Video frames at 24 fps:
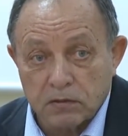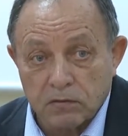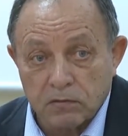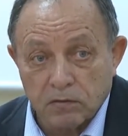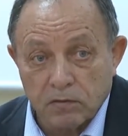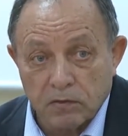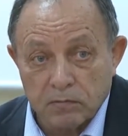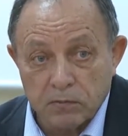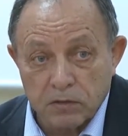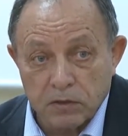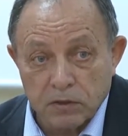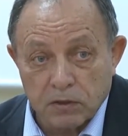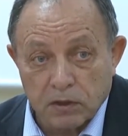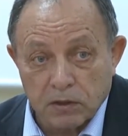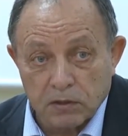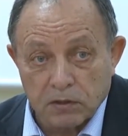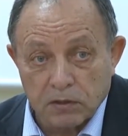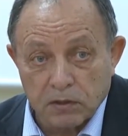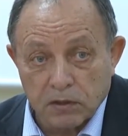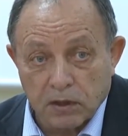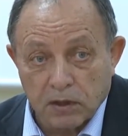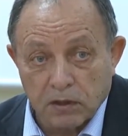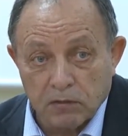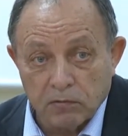because the
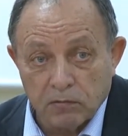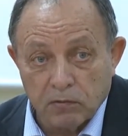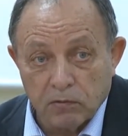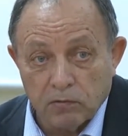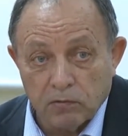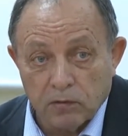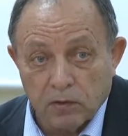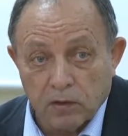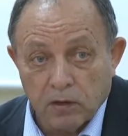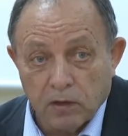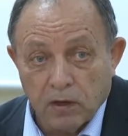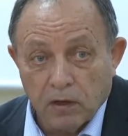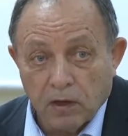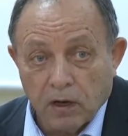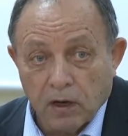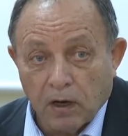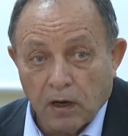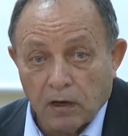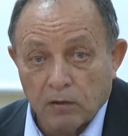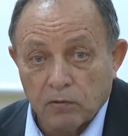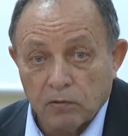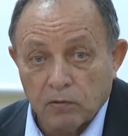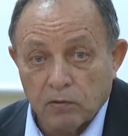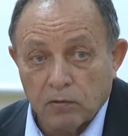research of
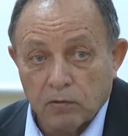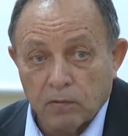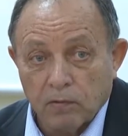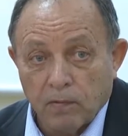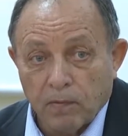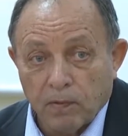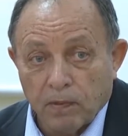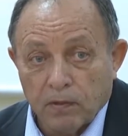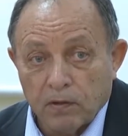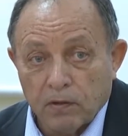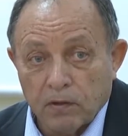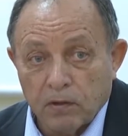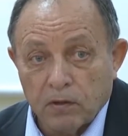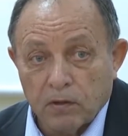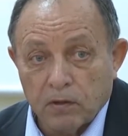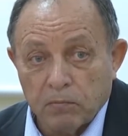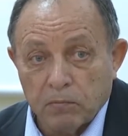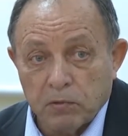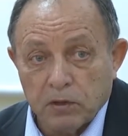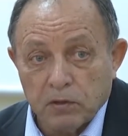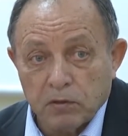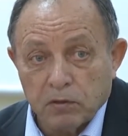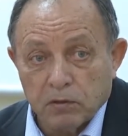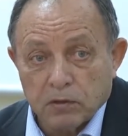childhood development
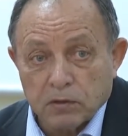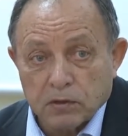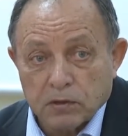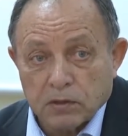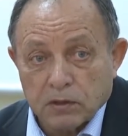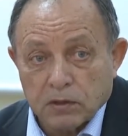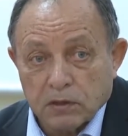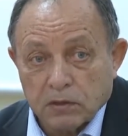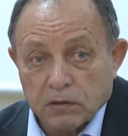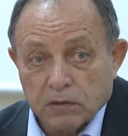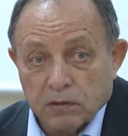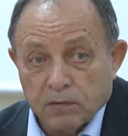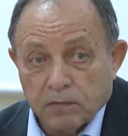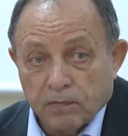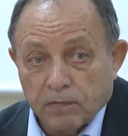and the